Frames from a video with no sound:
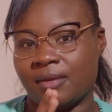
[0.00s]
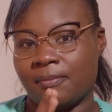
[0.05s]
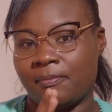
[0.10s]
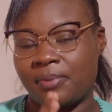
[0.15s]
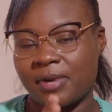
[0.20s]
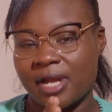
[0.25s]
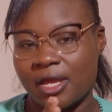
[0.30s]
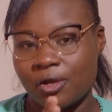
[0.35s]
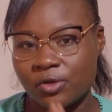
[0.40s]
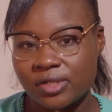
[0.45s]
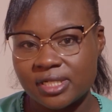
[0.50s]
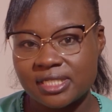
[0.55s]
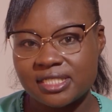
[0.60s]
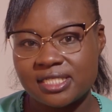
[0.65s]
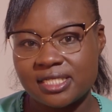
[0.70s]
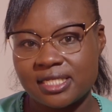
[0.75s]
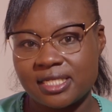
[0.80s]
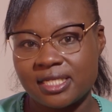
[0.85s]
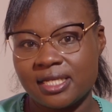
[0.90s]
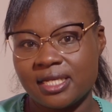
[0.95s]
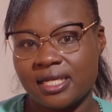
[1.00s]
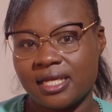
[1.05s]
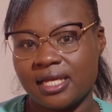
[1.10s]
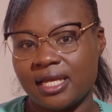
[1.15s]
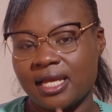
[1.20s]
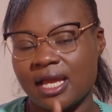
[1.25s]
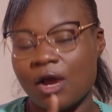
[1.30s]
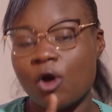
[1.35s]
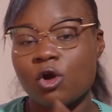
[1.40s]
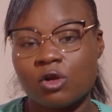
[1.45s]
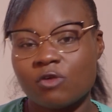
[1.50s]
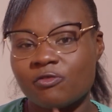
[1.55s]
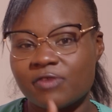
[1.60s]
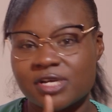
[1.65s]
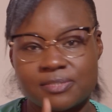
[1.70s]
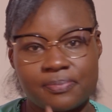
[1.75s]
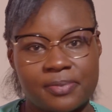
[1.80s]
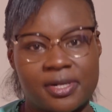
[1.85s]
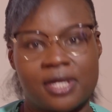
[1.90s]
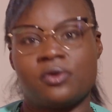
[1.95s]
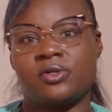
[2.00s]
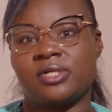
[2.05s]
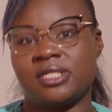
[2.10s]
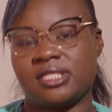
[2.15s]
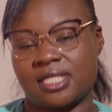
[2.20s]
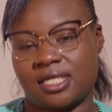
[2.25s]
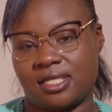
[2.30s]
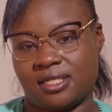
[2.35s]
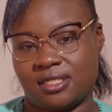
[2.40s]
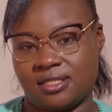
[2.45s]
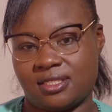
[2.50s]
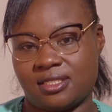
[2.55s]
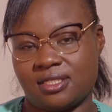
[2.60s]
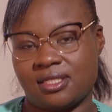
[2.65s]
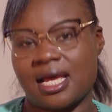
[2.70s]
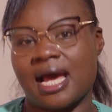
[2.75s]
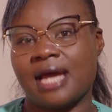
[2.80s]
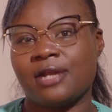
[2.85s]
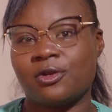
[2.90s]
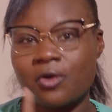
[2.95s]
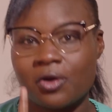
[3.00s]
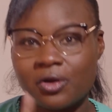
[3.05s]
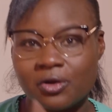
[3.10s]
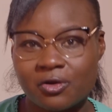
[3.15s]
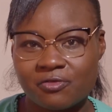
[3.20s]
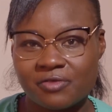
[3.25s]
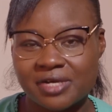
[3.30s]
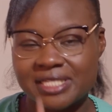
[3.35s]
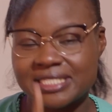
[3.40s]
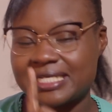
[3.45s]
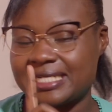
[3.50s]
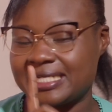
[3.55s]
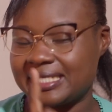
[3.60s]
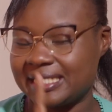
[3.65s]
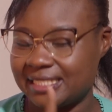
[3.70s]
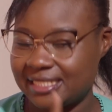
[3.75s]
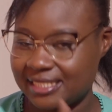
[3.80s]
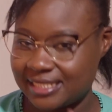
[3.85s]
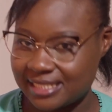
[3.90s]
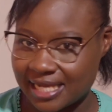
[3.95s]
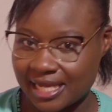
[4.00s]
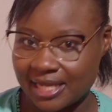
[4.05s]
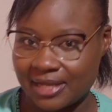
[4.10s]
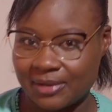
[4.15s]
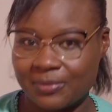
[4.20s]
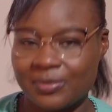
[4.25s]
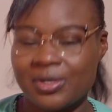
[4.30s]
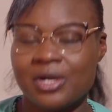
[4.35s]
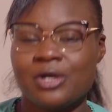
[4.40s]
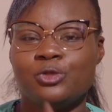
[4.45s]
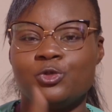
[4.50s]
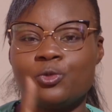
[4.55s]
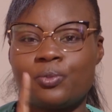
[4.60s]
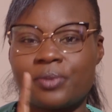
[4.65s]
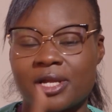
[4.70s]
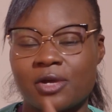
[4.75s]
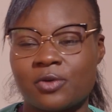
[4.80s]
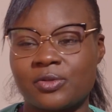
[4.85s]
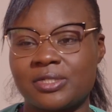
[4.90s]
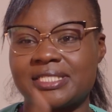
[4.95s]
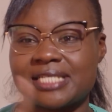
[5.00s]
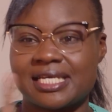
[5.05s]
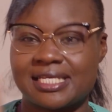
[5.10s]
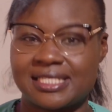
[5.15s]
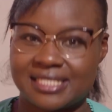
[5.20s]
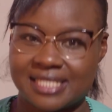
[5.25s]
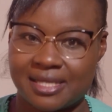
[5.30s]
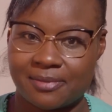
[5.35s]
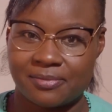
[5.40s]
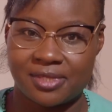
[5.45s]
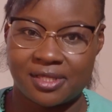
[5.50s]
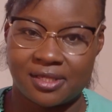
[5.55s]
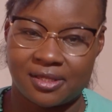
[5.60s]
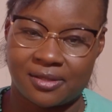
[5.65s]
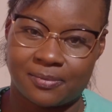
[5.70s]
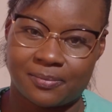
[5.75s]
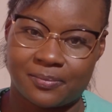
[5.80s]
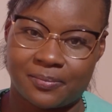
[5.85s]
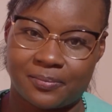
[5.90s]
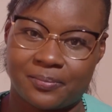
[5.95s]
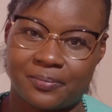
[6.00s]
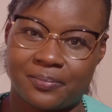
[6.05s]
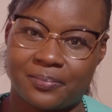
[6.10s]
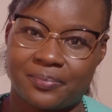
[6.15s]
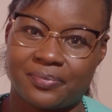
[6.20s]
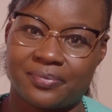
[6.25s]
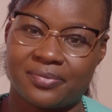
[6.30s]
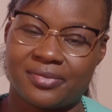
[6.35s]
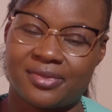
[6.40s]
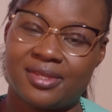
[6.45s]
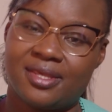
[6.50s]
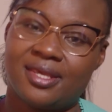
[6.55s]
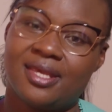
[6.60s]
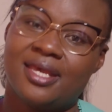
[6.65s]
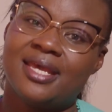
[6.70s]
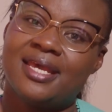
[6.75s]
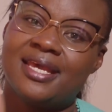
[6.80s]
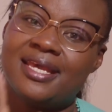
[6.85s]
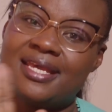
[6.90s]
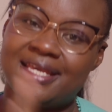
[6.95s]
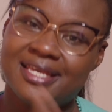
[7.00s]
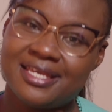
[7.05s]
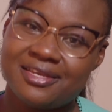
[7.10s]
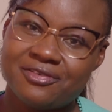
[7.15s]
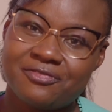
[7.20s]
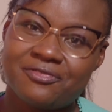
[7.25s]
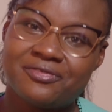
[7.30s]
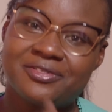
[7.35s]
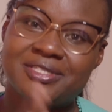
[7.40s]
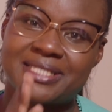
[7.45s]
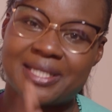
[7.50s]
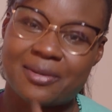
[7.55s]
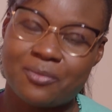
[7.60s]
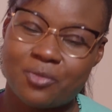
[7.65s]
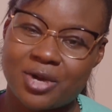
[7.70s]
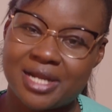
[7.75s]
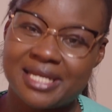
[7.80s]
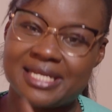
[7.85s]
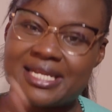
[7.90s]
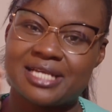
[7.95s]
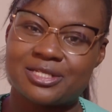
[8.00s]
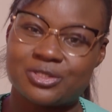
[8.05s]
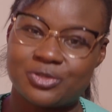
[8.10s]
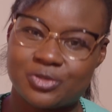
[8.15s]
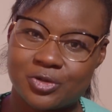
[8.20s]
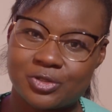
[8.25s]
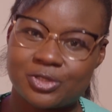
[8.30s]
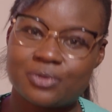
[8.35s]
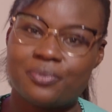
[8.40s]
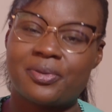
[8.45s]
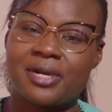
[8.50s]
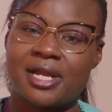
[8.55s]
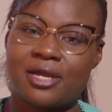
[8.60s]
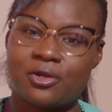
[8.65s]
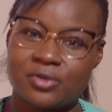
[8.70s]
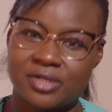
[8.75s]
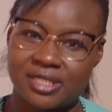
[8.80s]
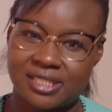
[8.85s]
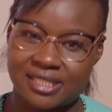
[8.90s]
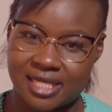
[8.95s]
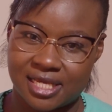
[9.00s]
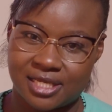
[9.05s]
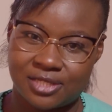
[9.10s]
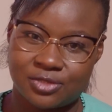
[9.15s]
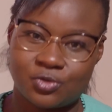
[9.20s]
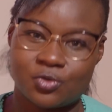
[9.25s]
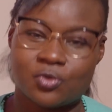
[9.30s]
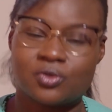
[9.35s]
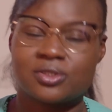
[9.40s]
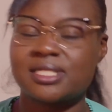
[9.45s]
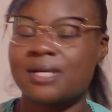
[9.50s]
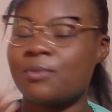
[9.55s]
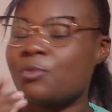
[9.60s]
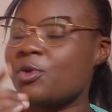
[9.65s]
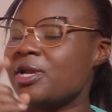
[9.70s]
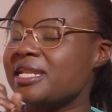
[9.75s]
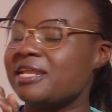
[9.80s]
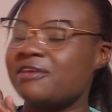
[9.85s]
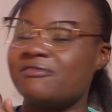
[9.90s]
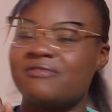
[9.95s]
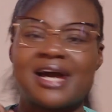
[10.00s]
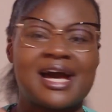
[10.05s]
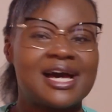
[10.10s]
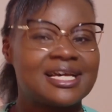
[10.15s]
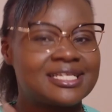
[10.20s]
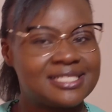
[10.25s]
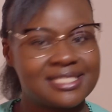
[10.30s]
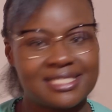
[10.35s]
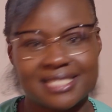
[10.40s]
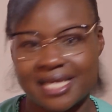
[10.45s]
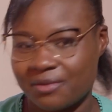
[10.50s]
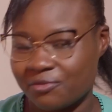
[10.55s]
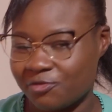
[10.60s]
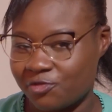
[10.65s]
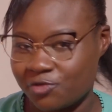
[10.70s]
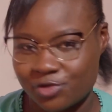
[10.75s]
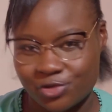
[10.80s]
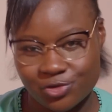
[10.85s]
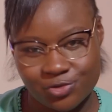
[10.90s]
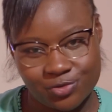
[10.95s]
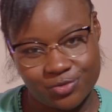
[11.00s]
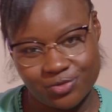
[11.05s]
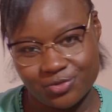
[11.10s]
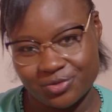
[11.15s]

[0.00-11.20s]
Priority, all of us prioritize, and all of us create time to prioritize something. If someone does not prioritize you, someone never has time for you.